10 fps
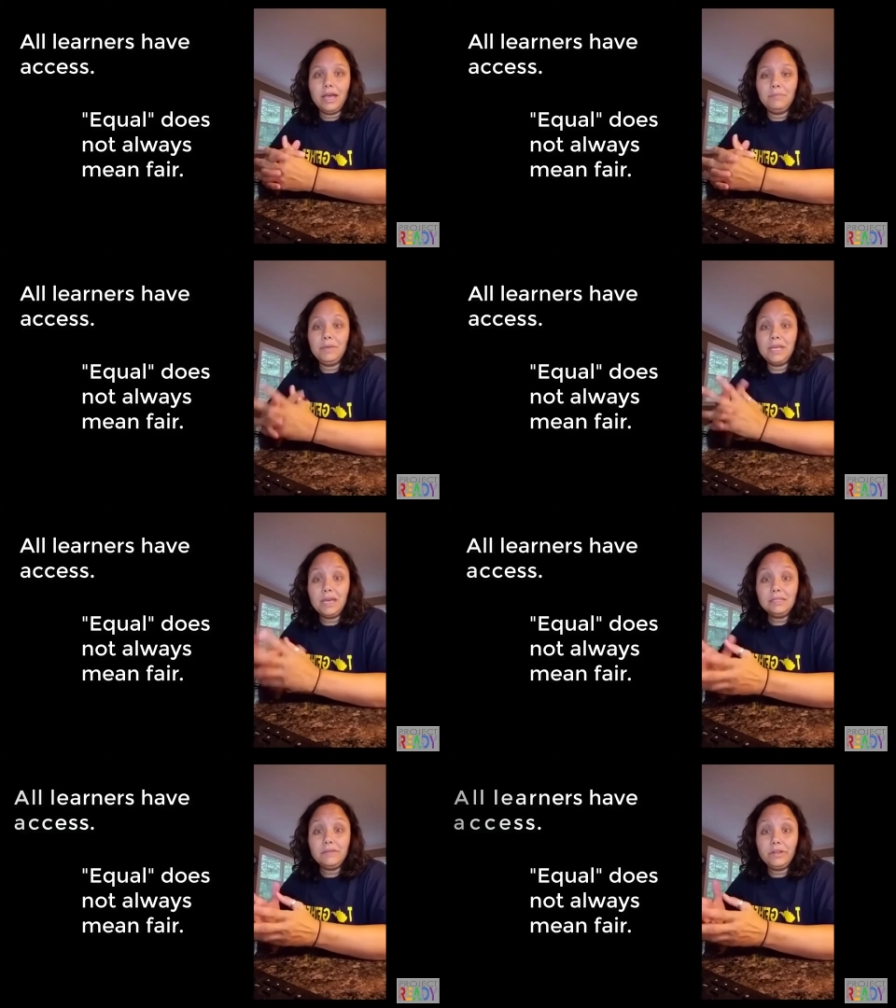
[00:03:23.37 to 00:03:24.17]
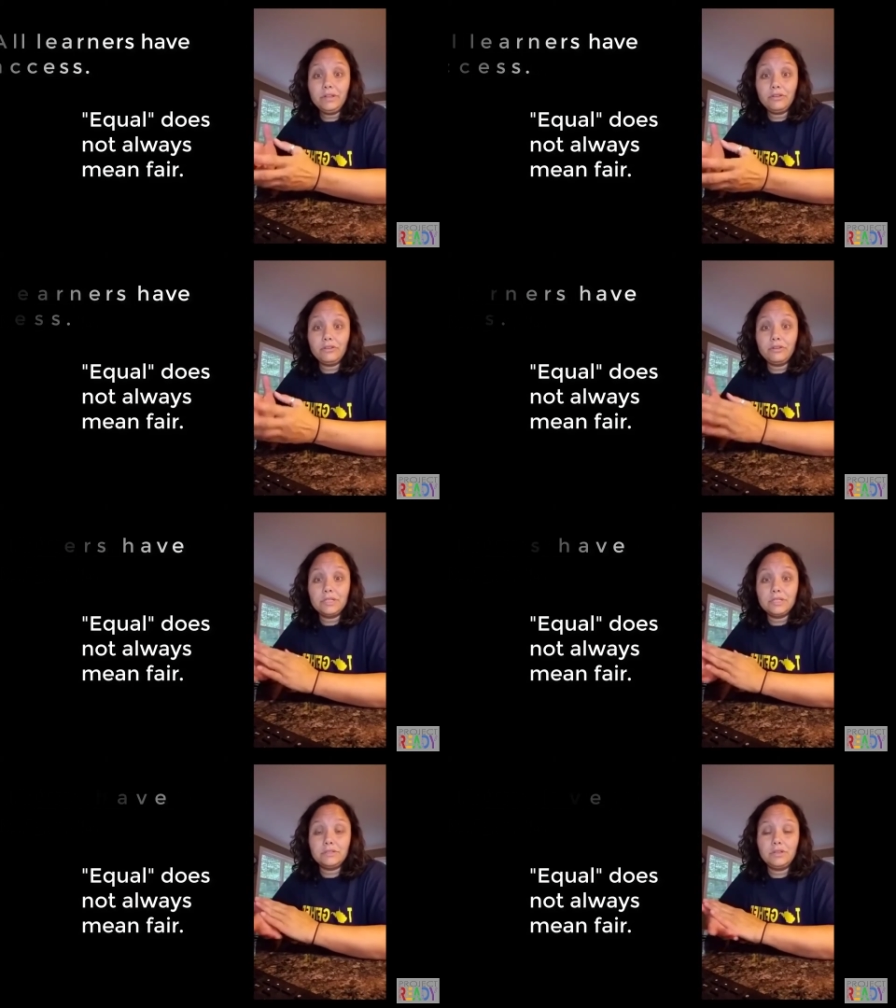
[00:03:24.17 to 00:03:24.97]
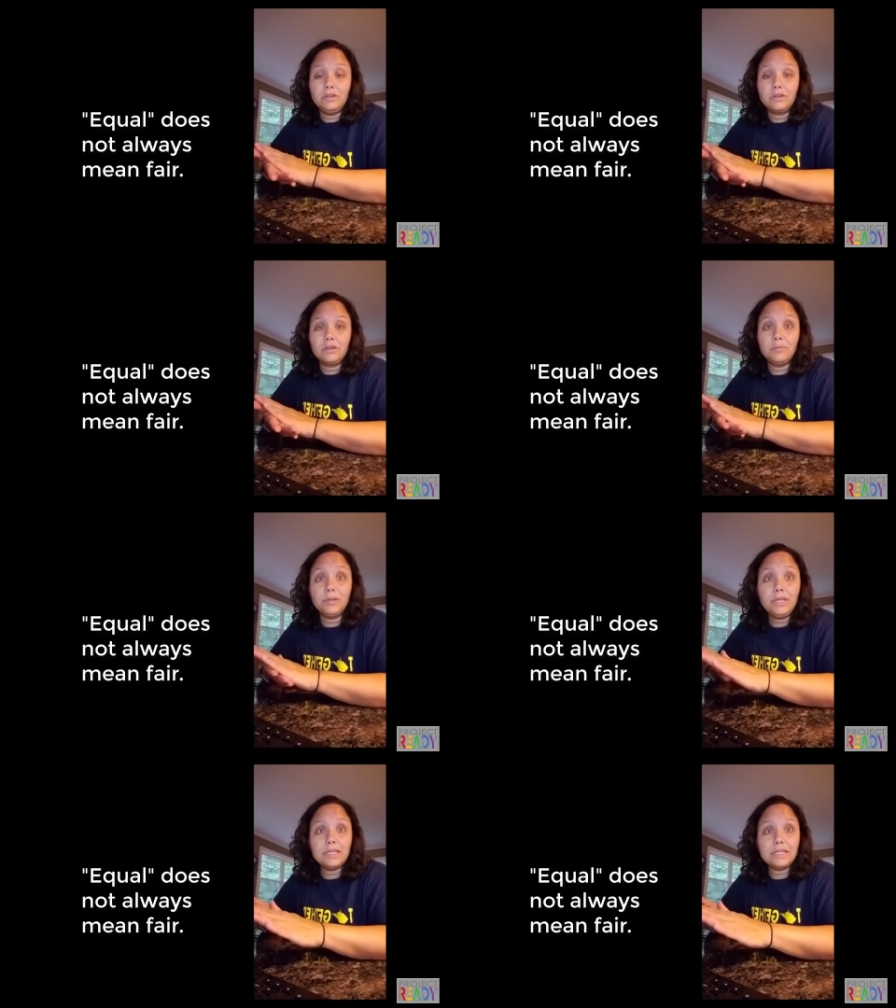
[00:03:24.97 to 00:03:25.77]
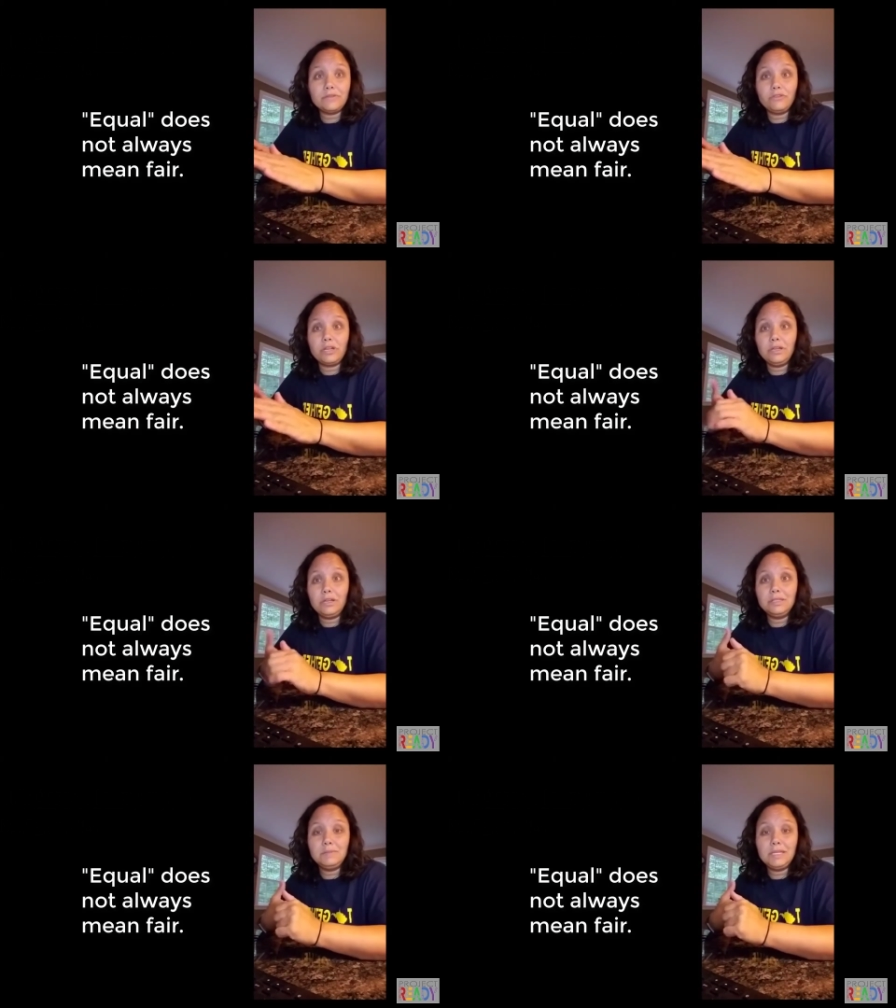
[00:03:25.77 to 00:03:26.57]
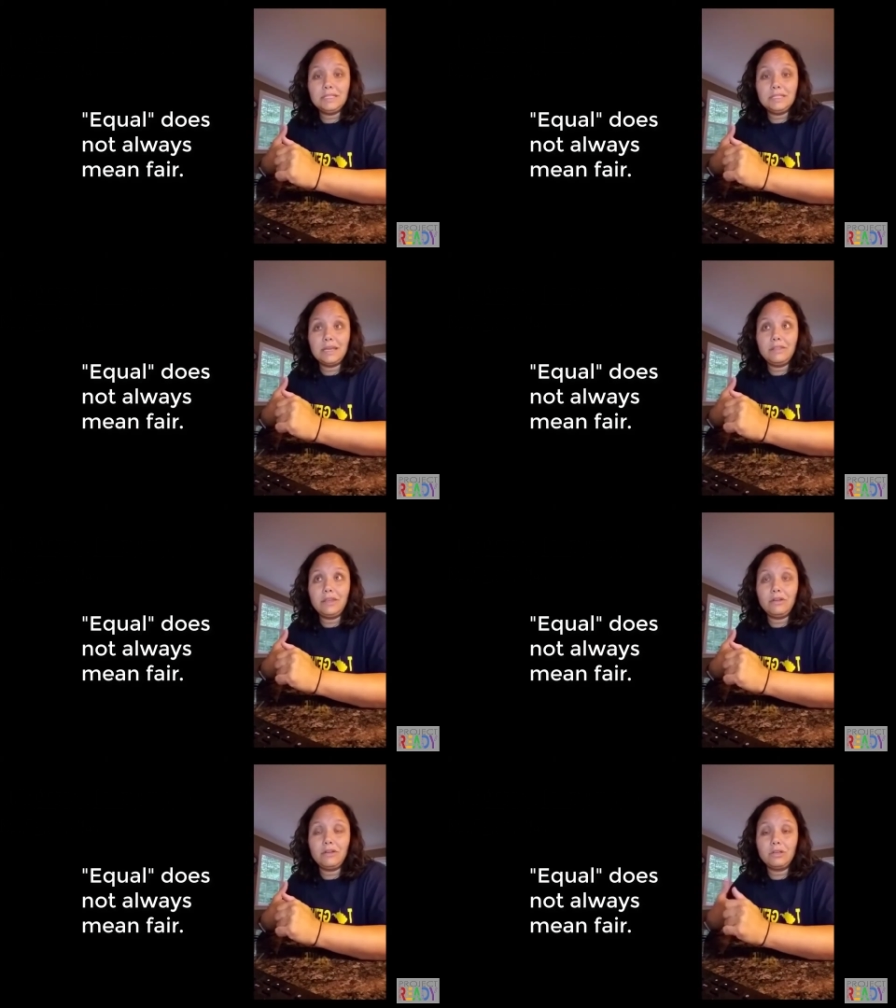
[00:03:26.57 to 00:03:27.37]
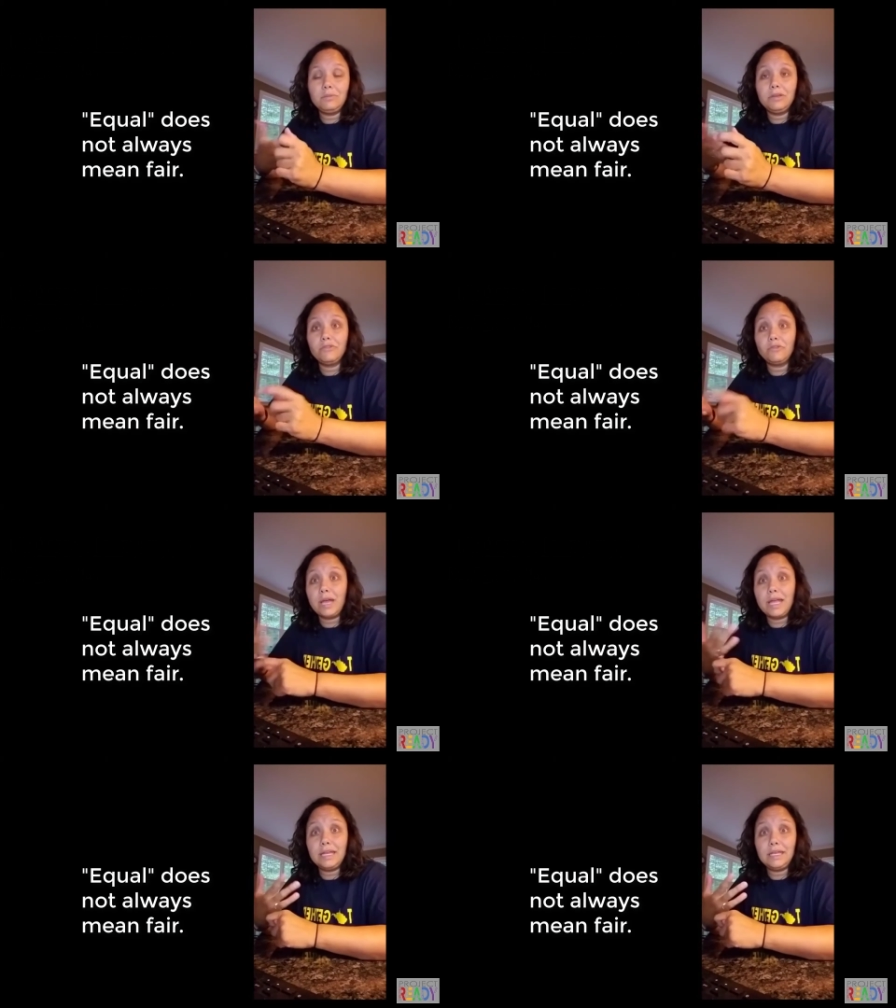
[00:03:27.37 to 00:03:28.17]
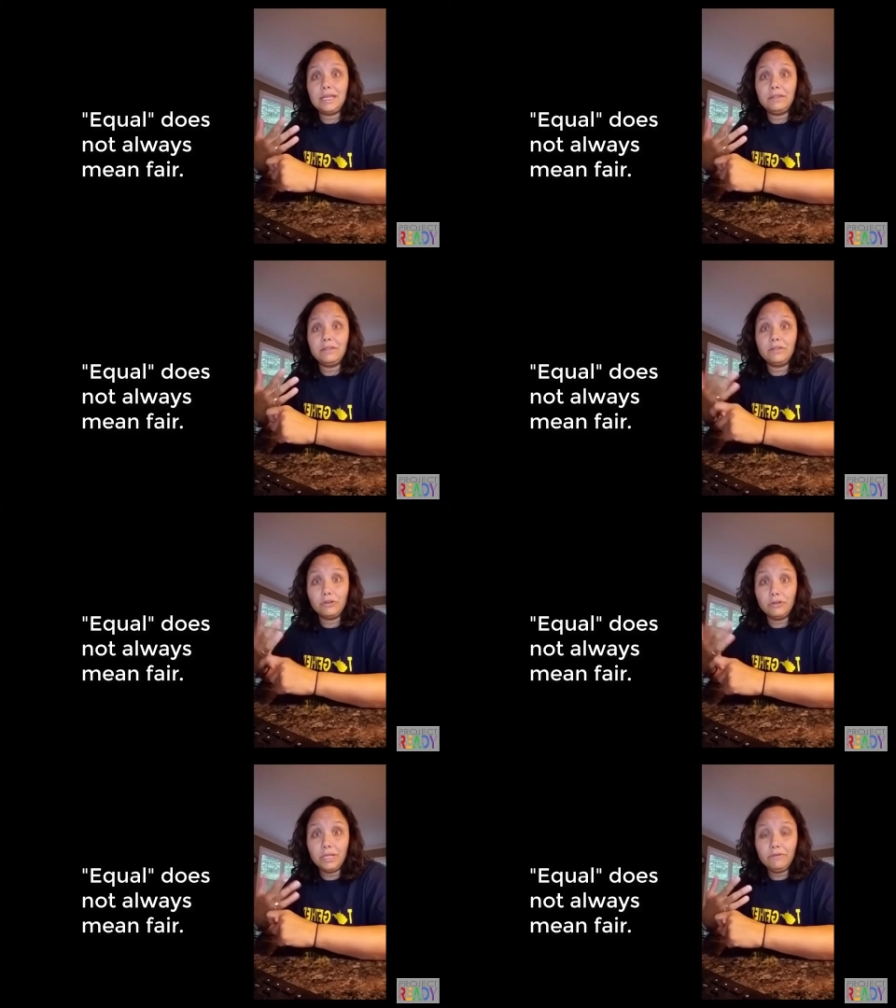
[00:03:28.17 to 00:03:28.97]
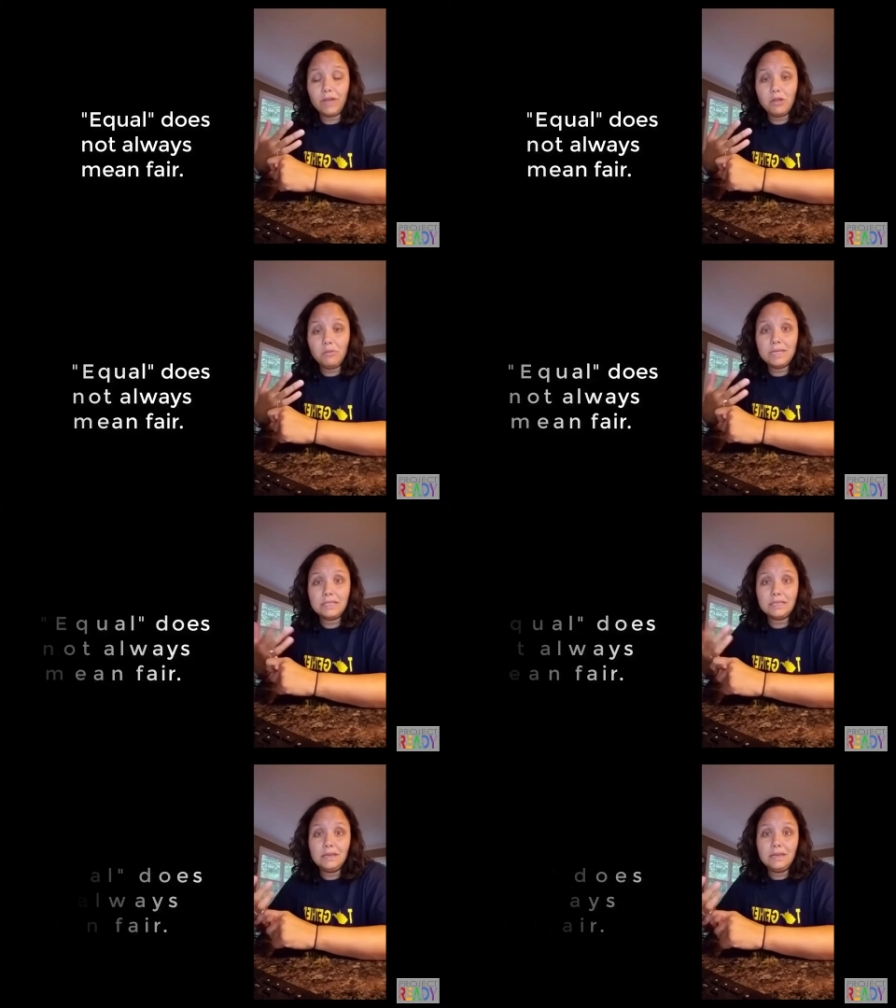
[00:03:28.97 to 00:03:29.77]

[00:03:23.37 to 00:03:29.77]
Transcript: Because every learner is completely different, this means that there could be a variety in the learning environment